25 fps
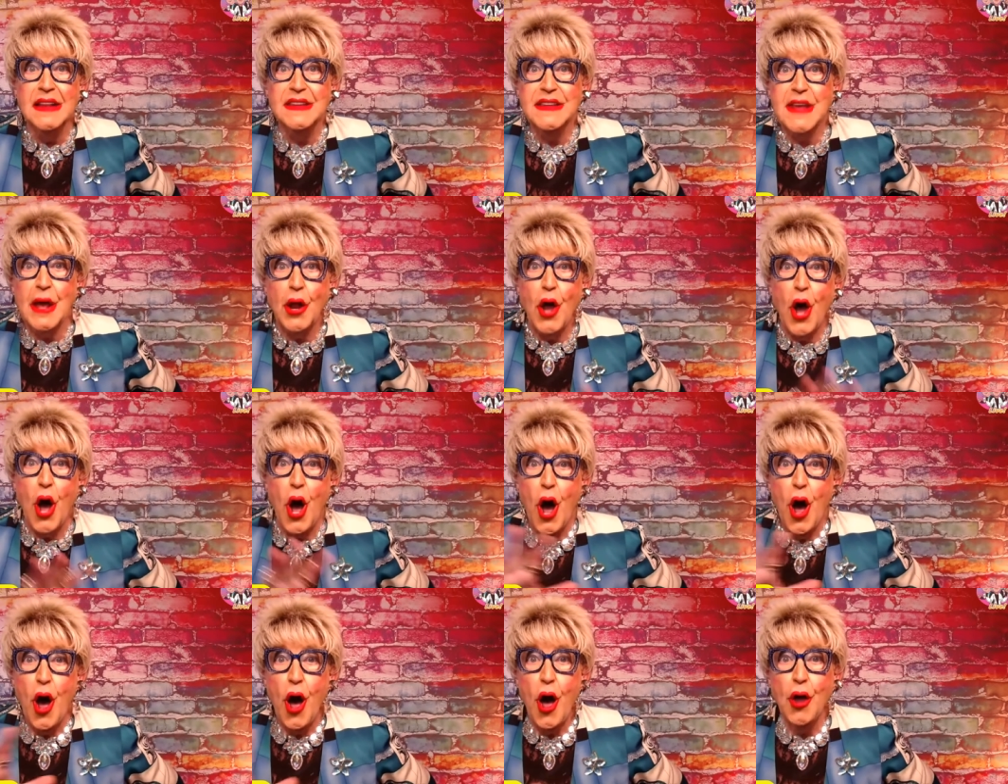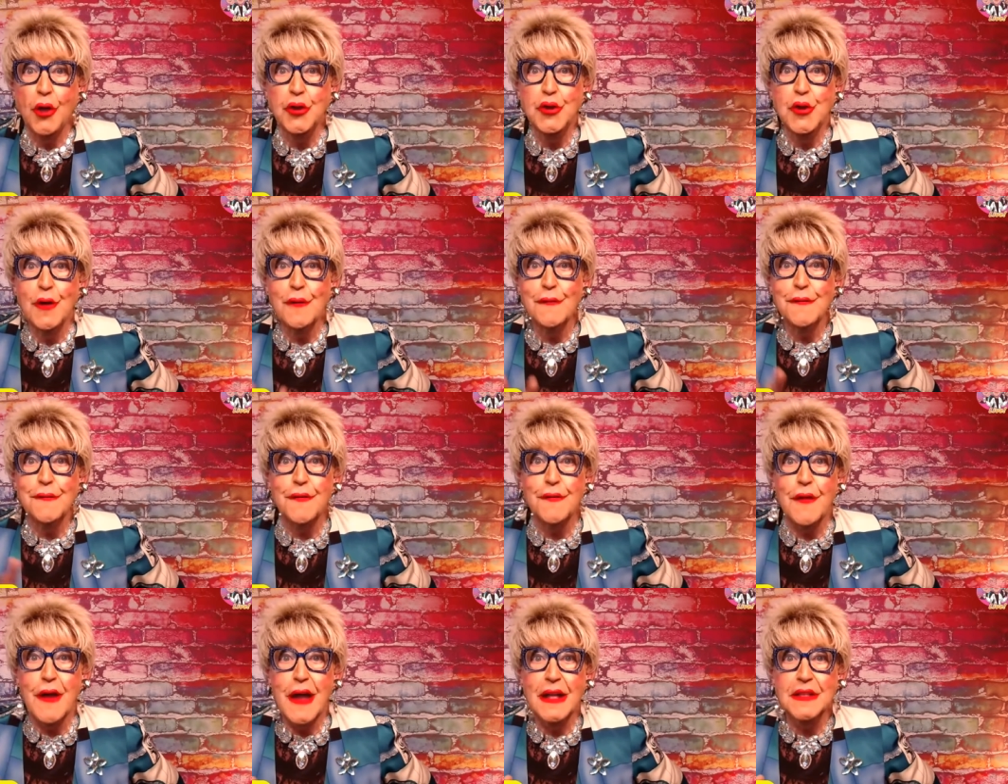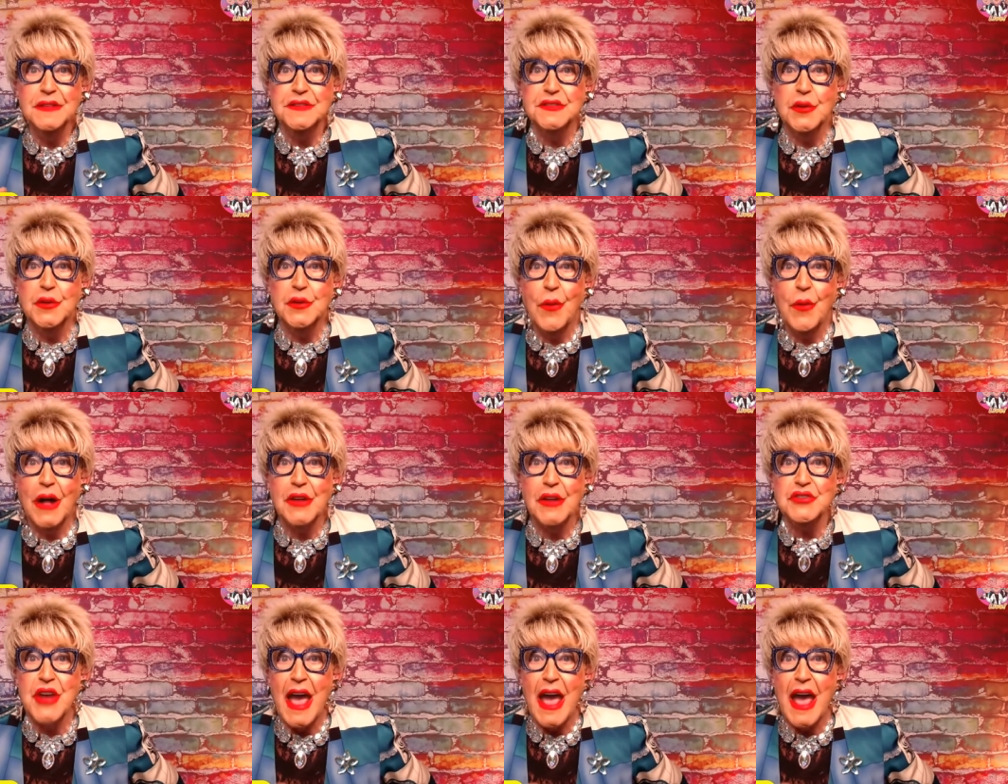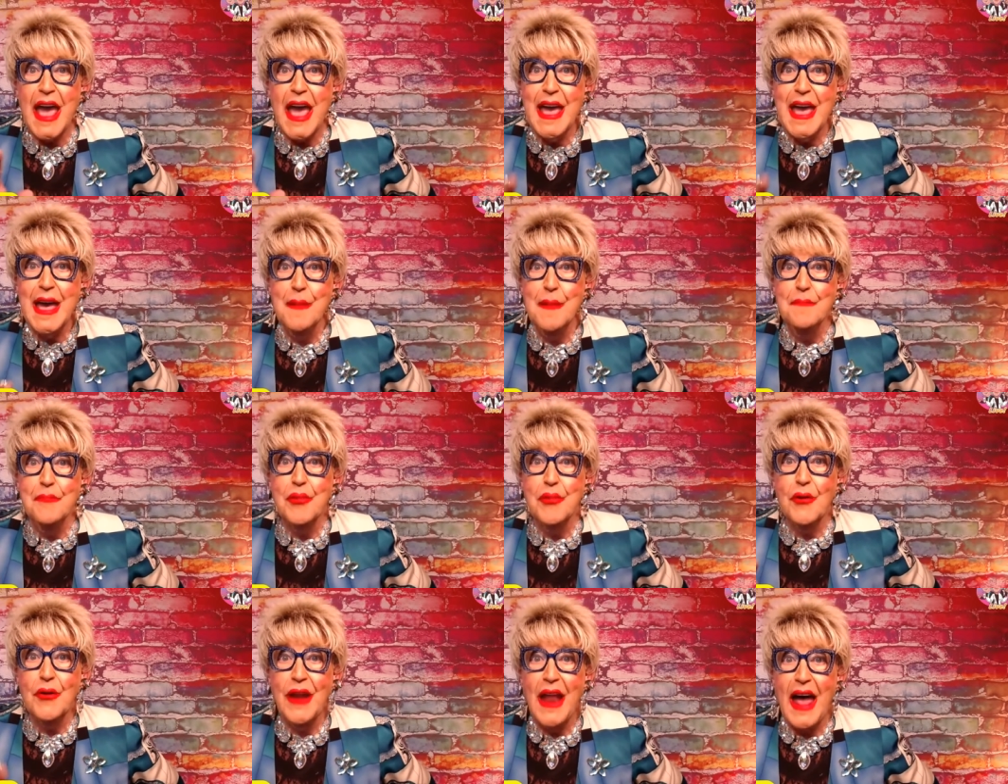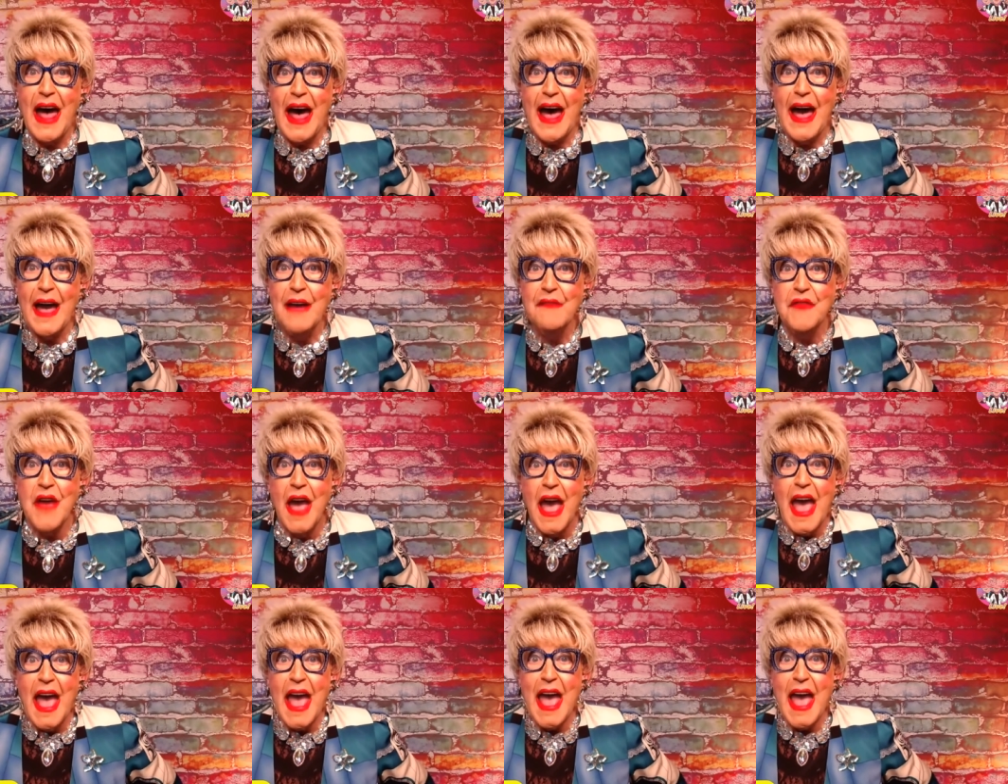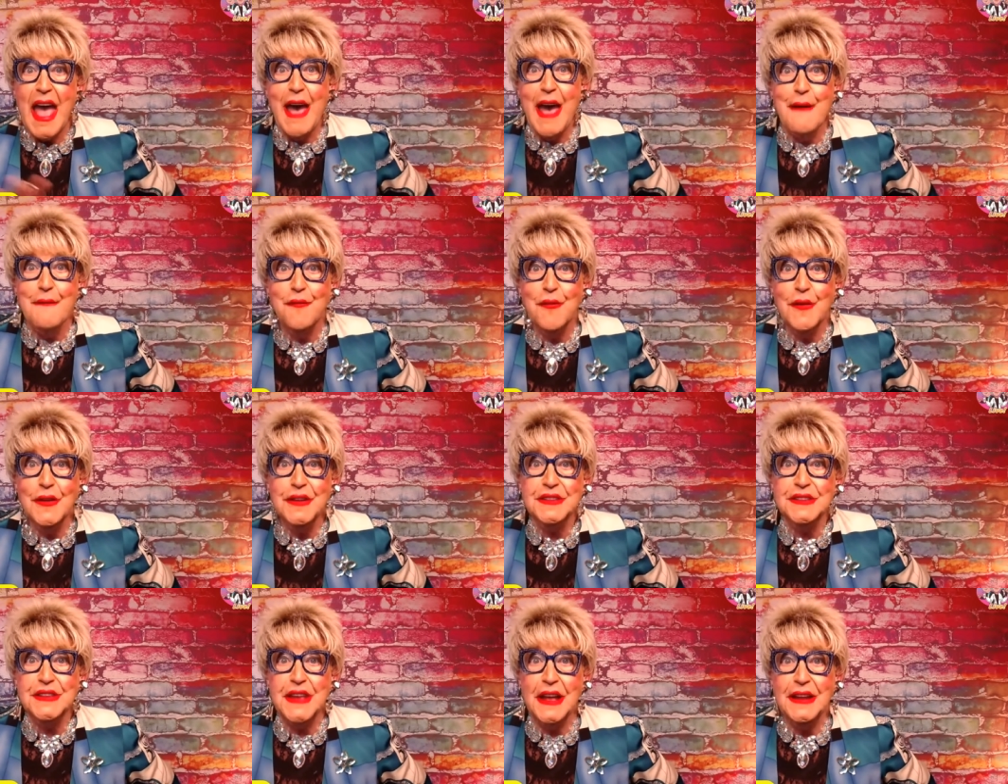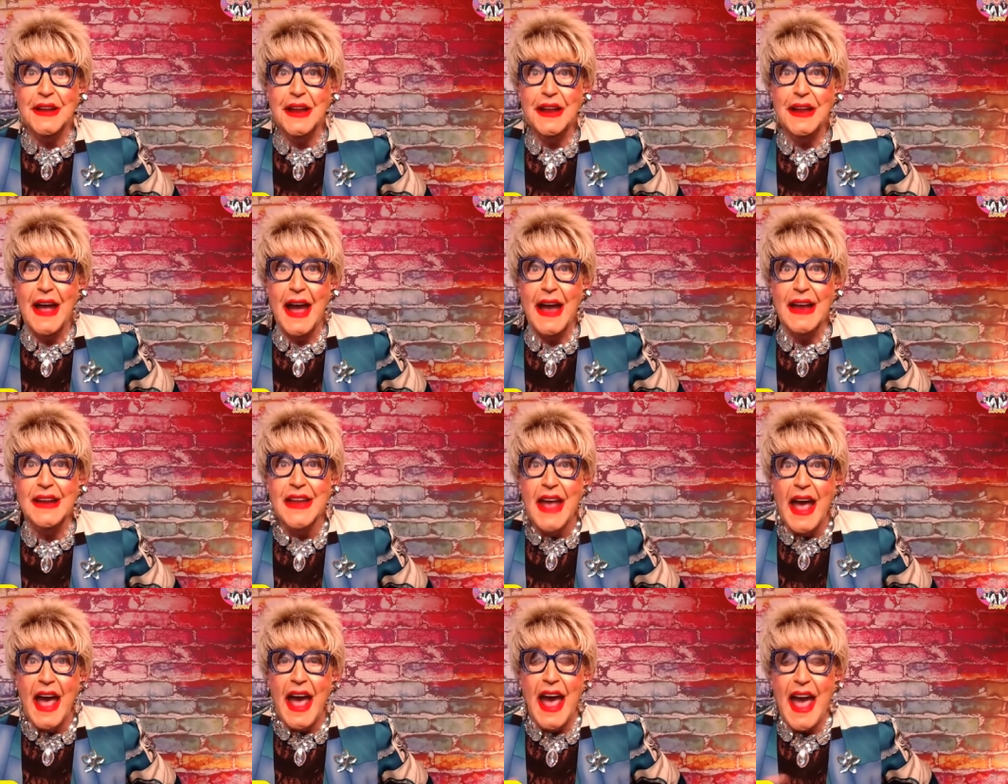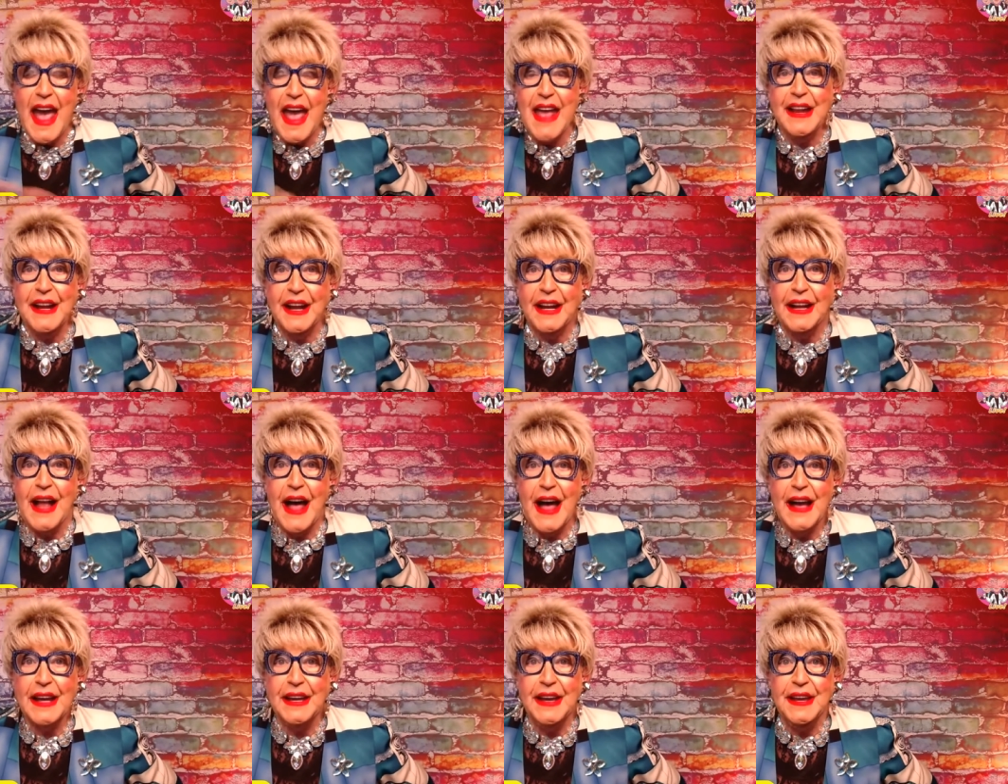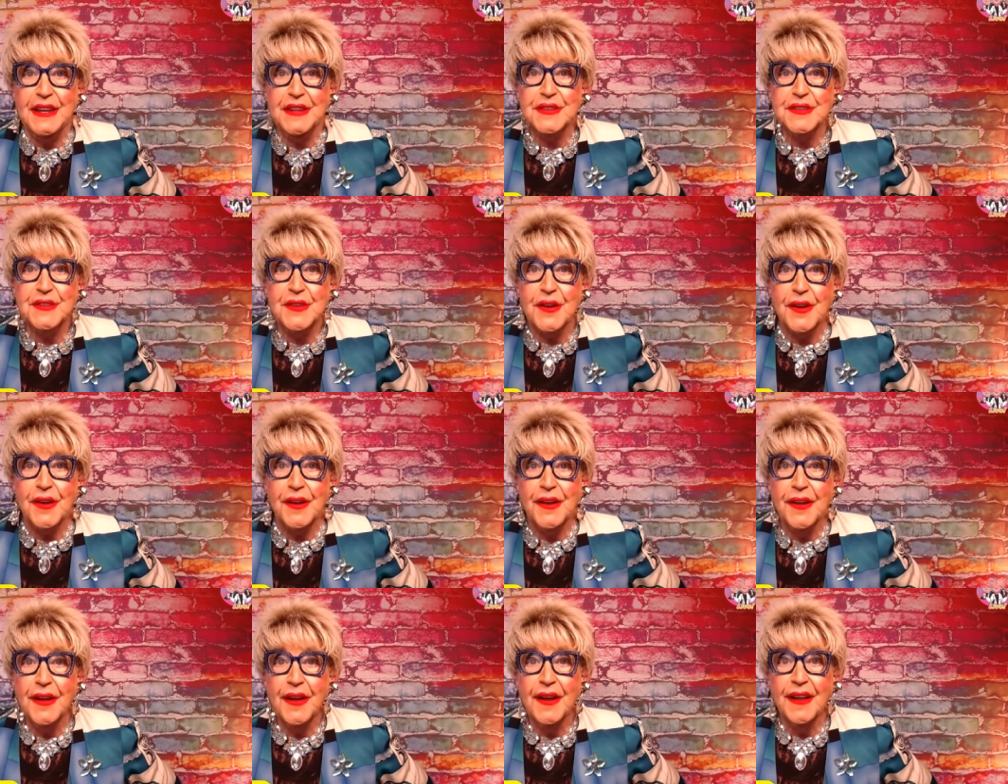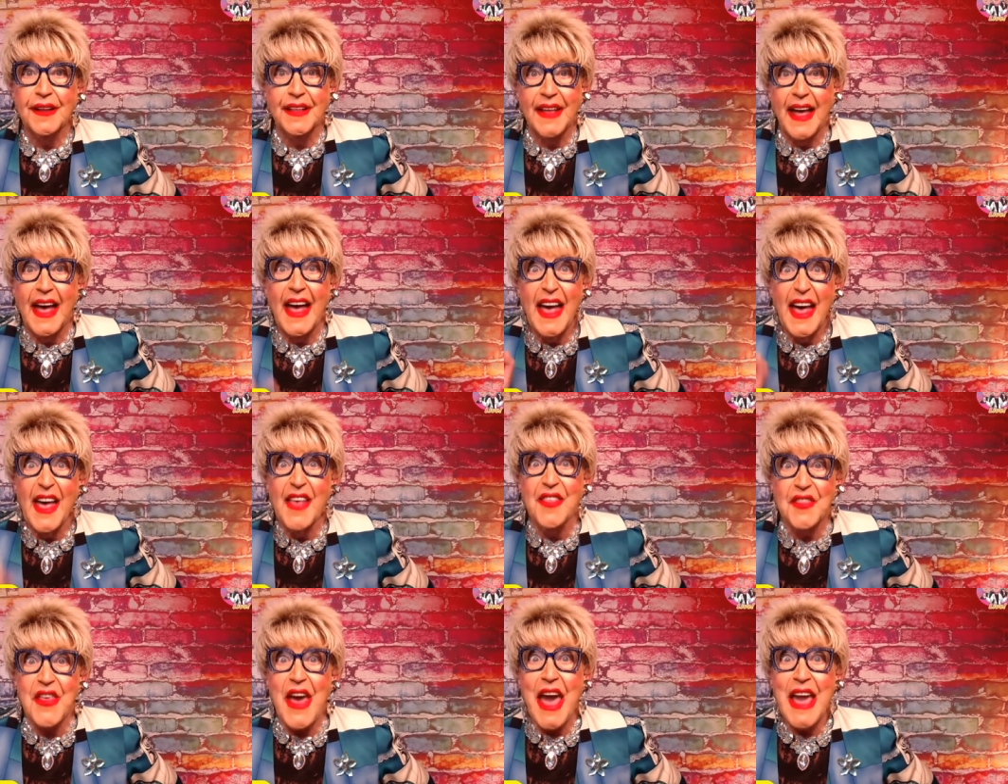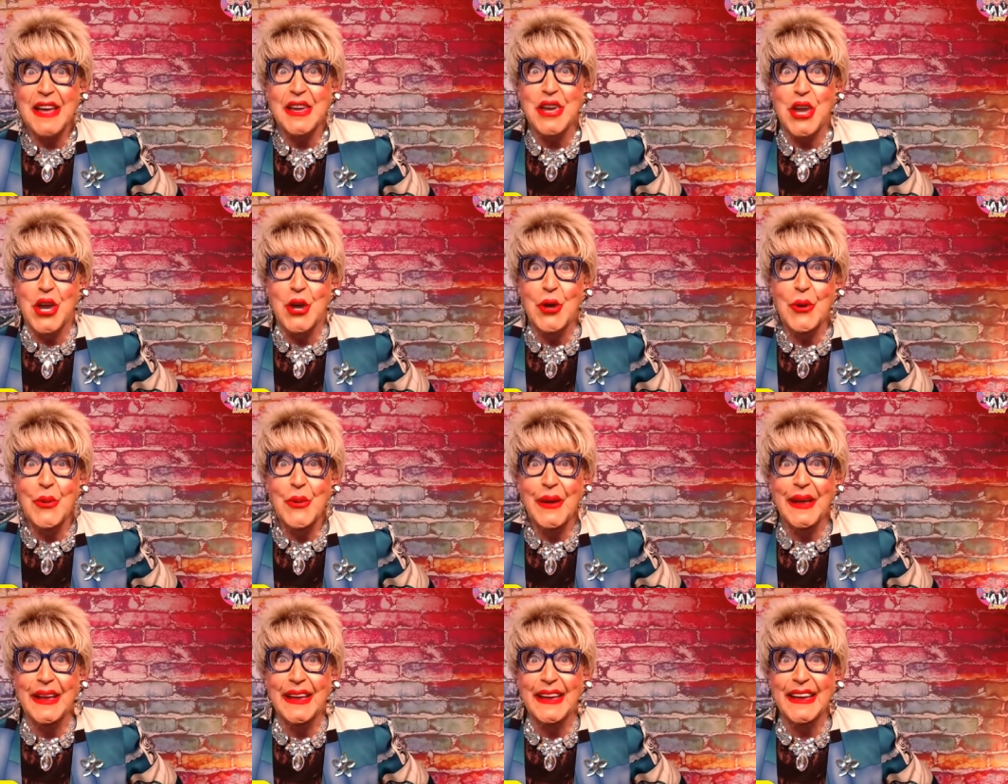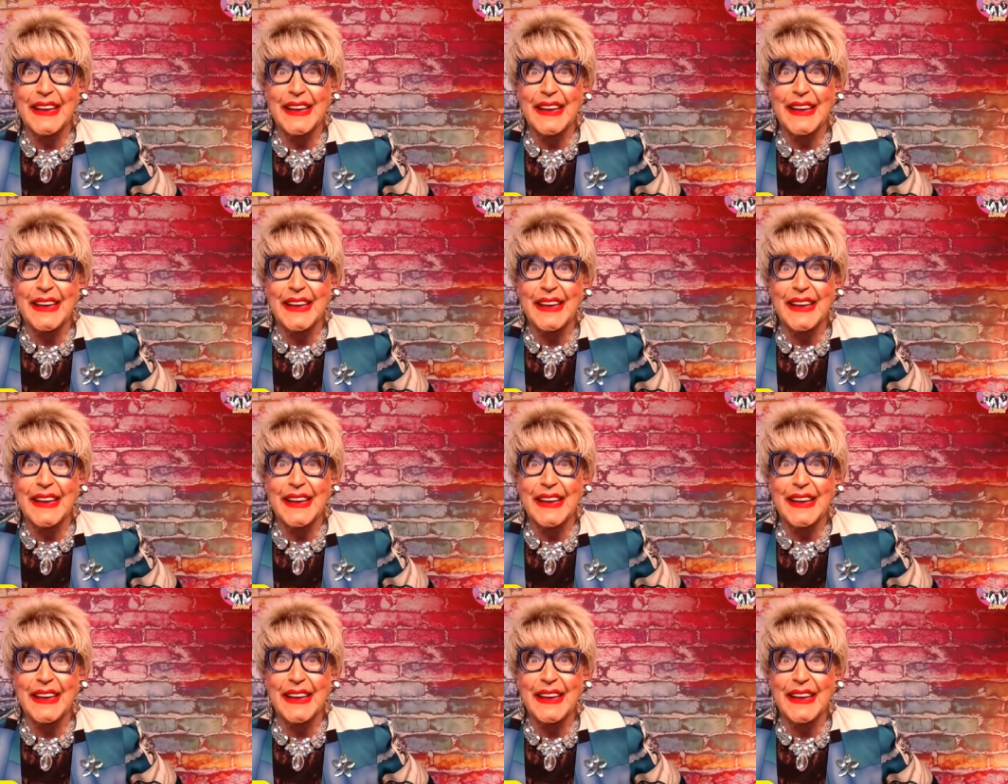tell all your friends to watch Amber Live every Sunday night, 8 o'clock Eastern. Thank you.